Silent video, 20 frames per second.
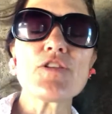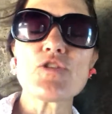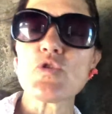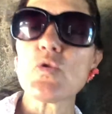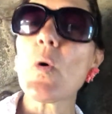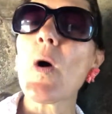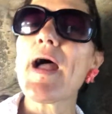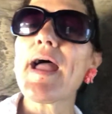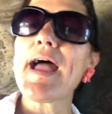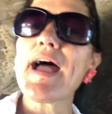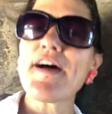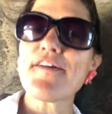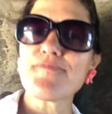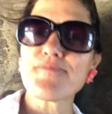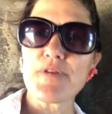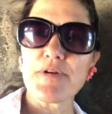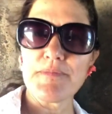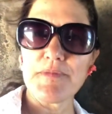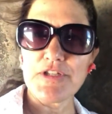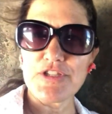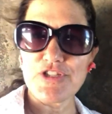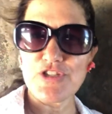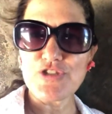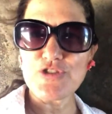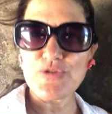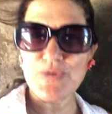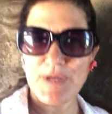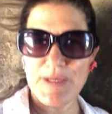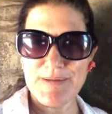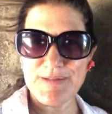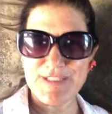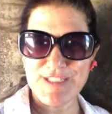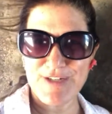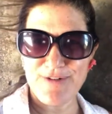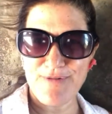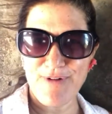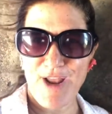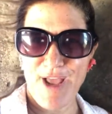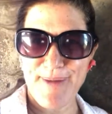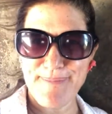do I have permission to
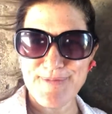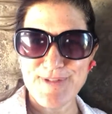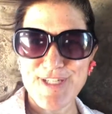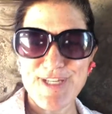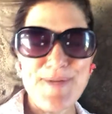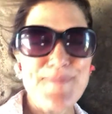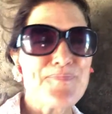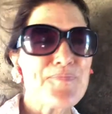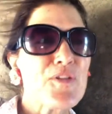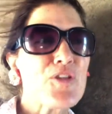interrupt?